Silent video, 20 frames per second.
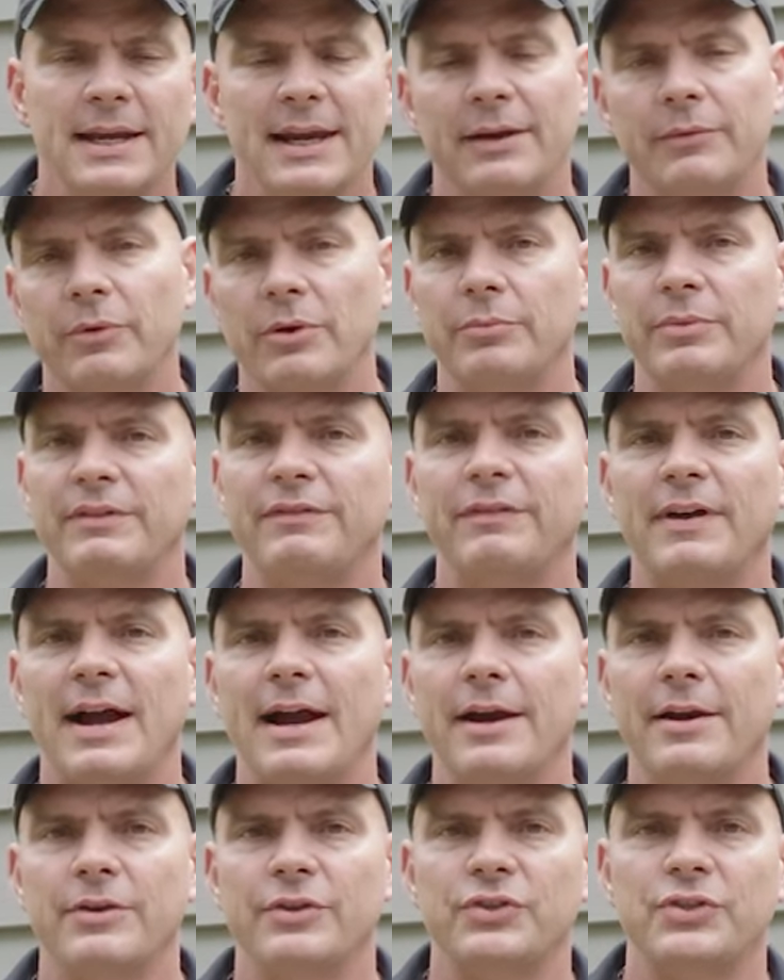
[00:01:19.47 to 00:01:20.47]
And when we
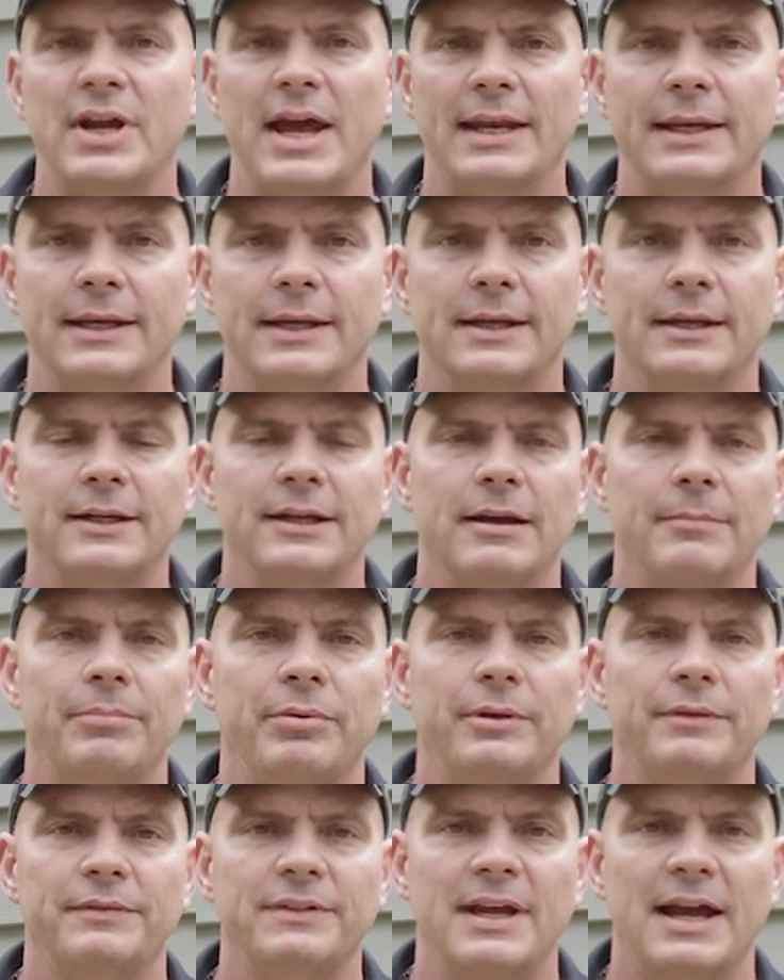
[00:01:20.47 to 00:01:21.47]
fire the shotgun a
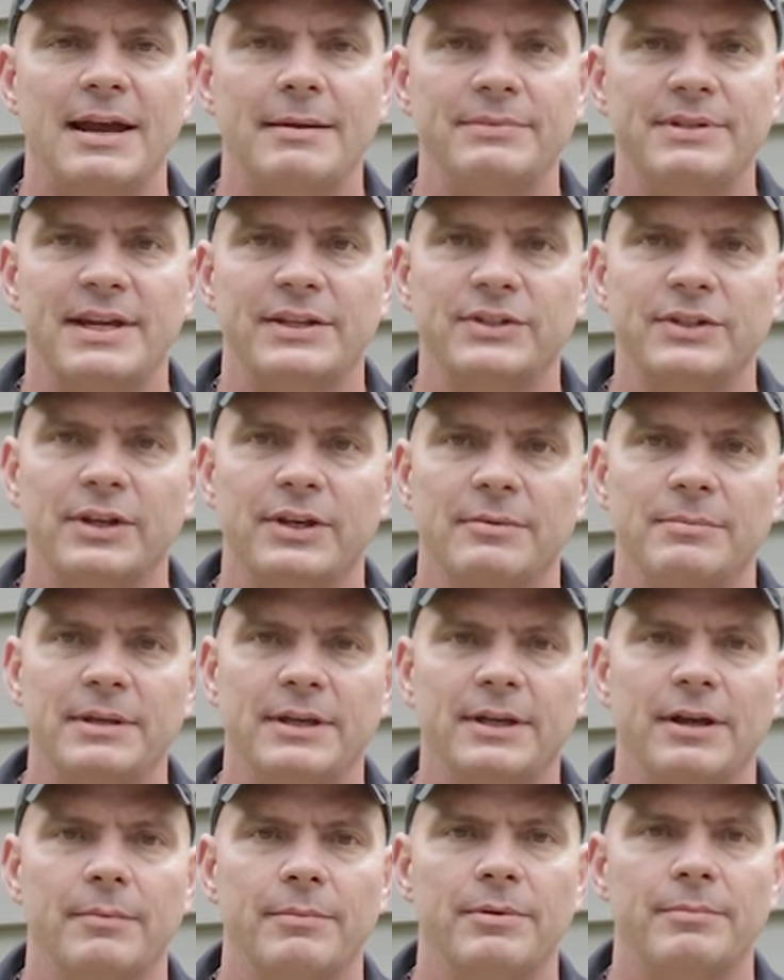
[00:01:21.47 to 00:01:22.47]
couple of times, that's going to
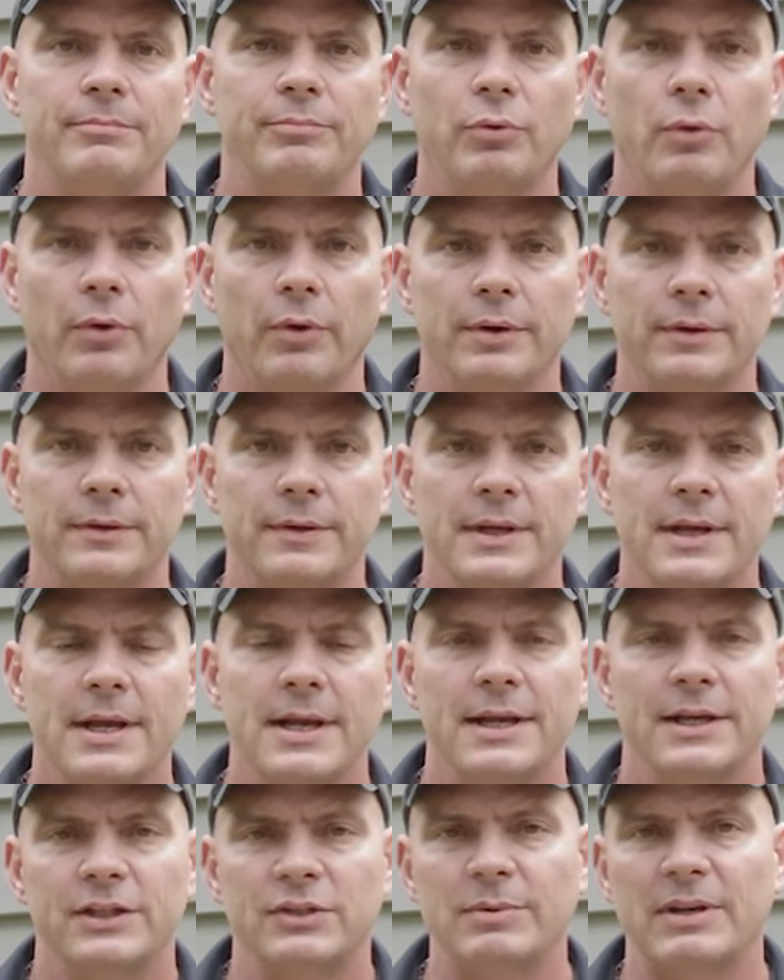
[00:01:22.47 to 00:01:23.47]
become important,
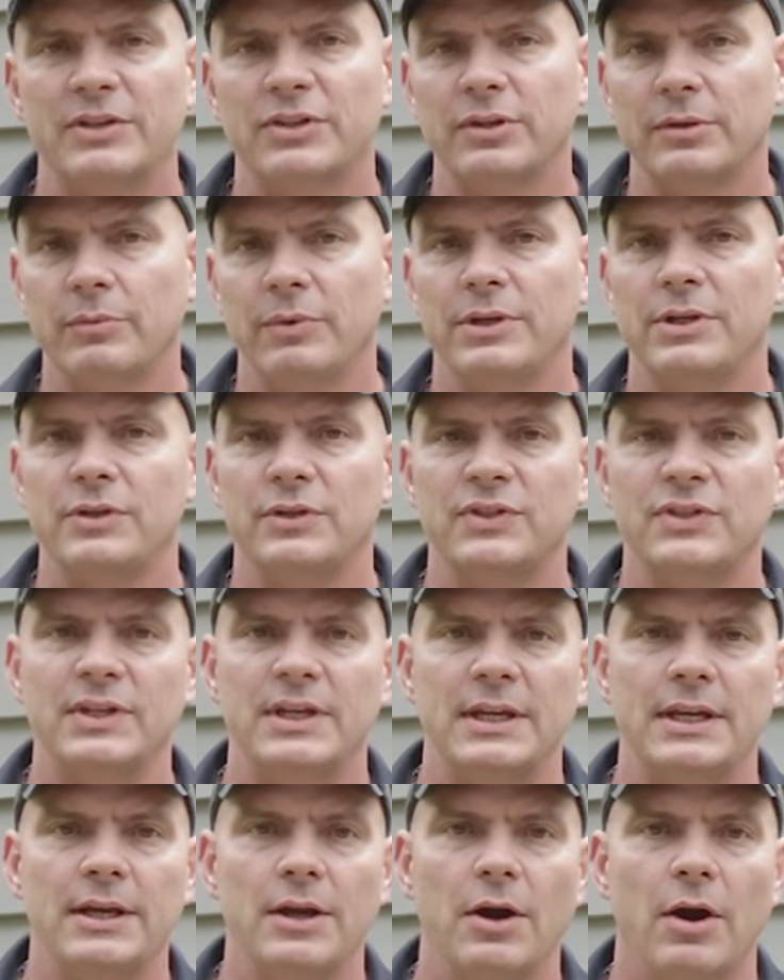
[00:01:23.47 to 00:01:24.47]
especially when you
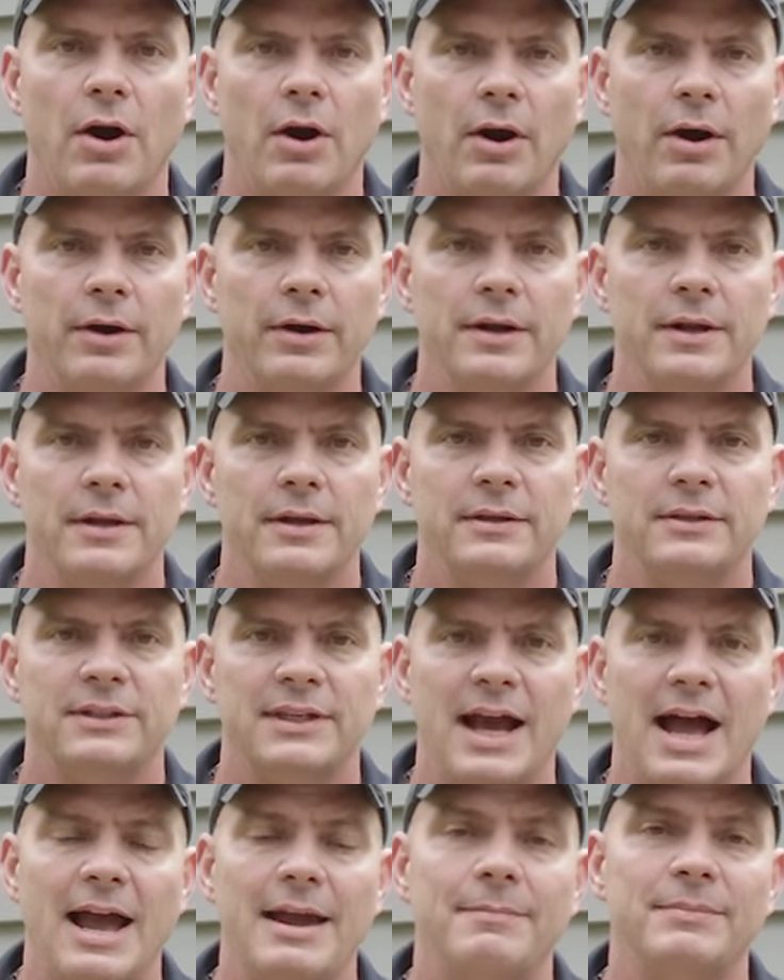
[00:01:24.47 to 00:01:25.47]
see our
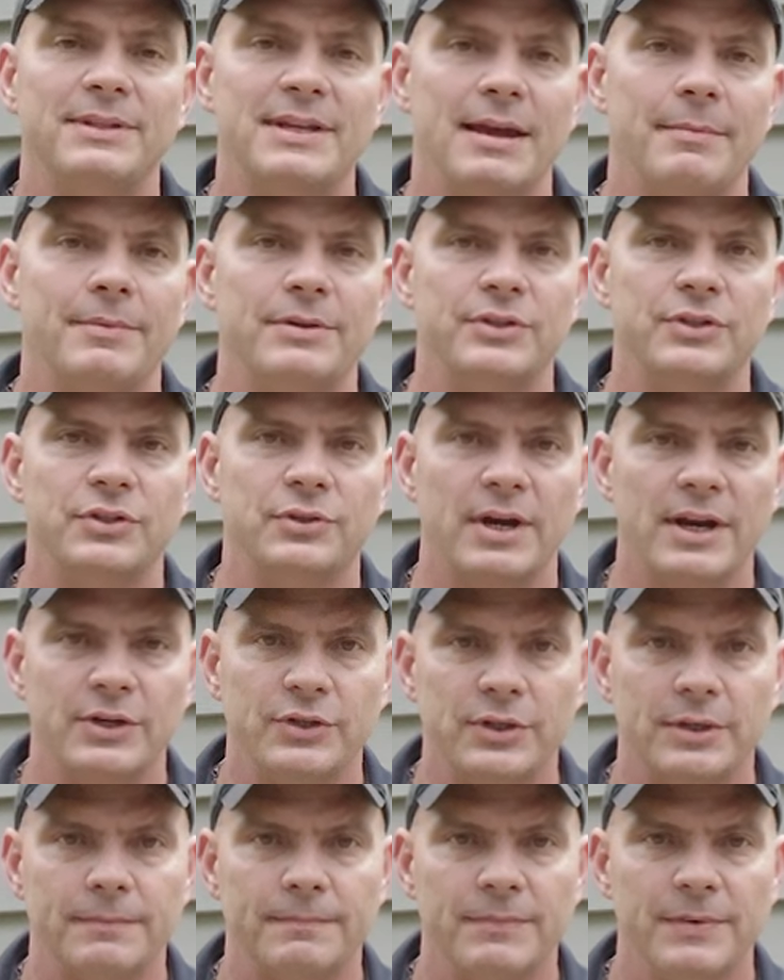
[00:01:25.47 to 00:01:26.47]
dime
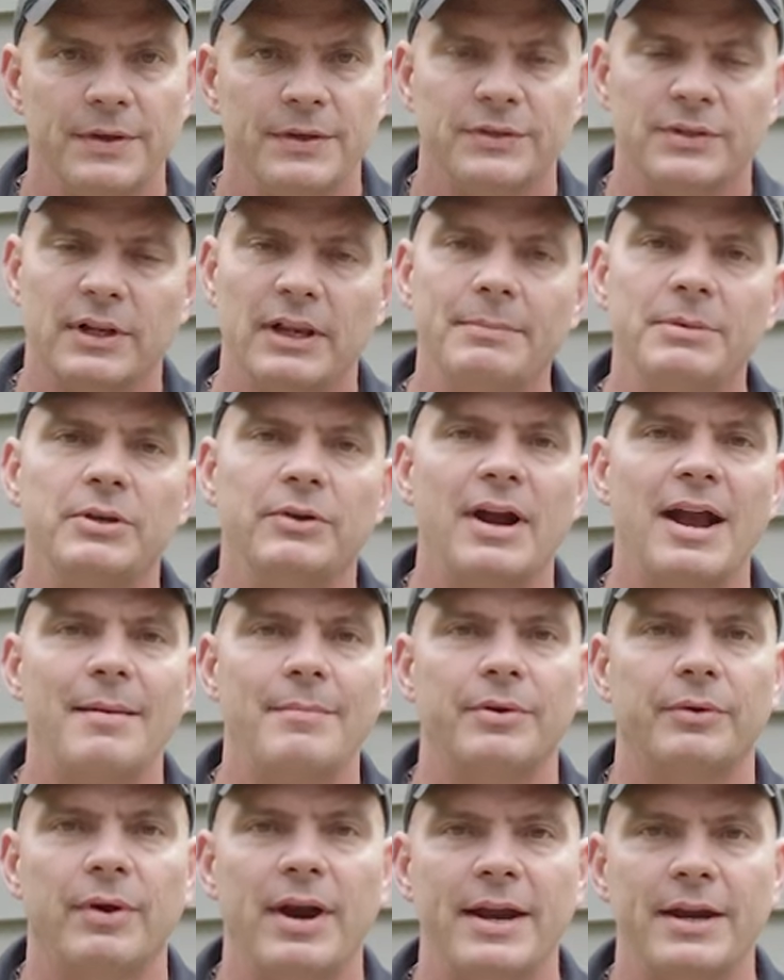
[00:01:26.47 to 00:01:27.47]
demonstration. So let me
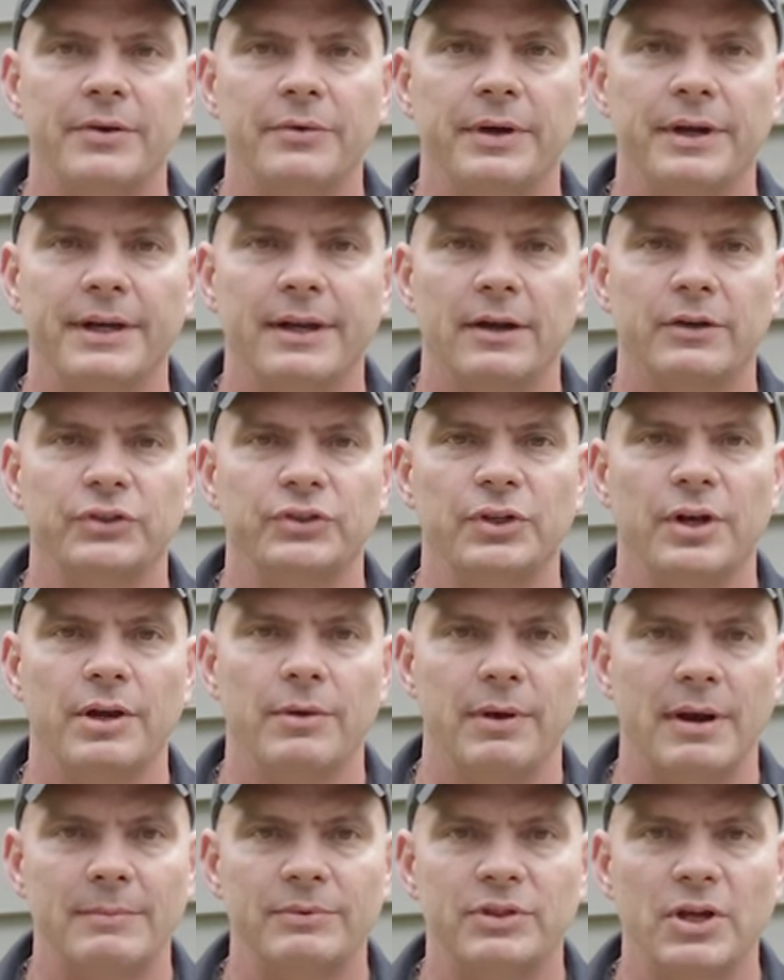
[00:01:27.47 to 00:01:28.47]
grab it right quick, and I'll show
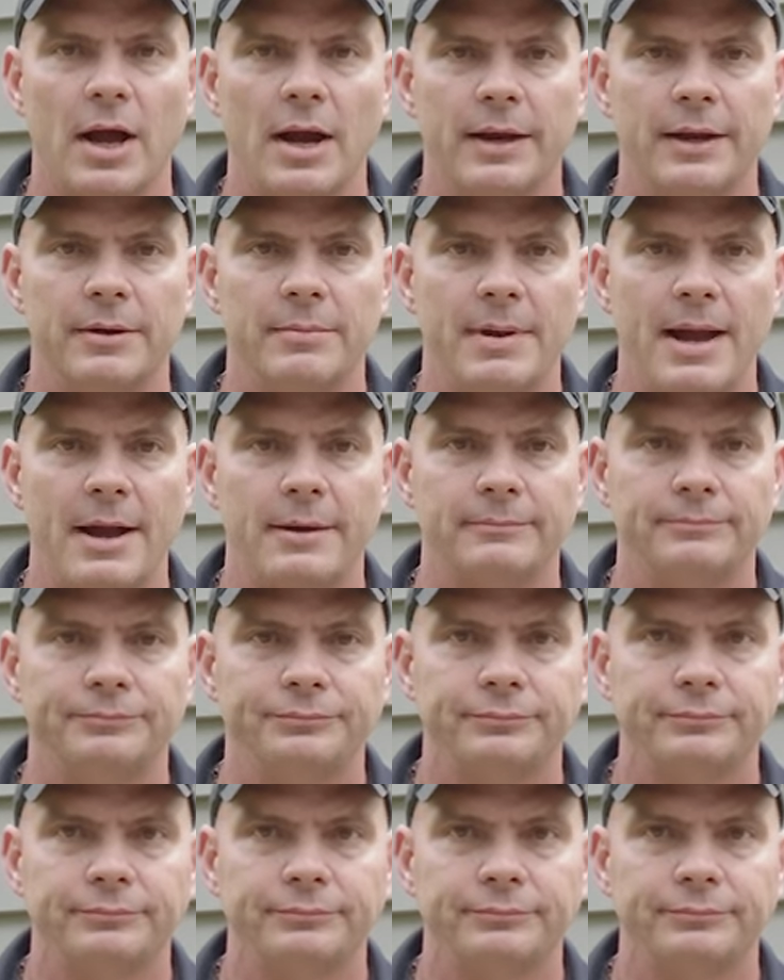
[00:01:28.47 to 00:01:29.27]
you what I'm talking about.